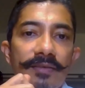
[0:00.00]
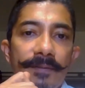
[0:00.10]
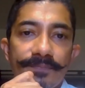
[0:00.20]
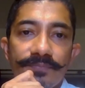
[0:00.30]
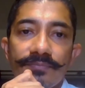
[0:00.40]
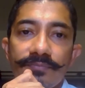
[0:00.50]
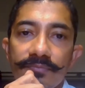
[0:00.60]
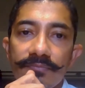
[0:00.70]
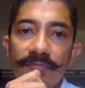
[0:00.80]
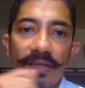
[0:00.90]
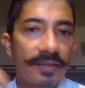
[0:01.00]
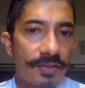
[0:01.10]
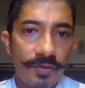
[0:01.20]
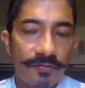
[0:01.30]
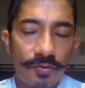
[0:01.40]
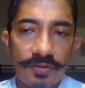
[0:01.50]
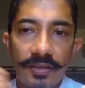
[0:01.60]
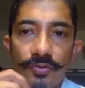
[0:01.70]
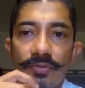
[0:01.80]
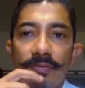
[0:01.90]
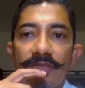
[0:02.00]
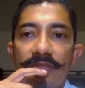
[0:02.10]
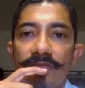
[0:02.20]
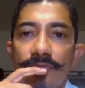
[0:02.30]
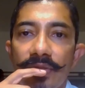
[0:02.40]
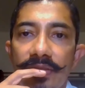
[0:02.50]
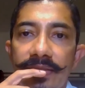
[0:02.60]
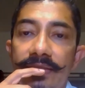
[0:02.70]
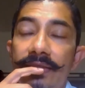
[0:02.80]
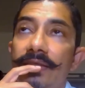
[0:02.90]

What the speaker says: right? And that's where folks like you come and change the world, right?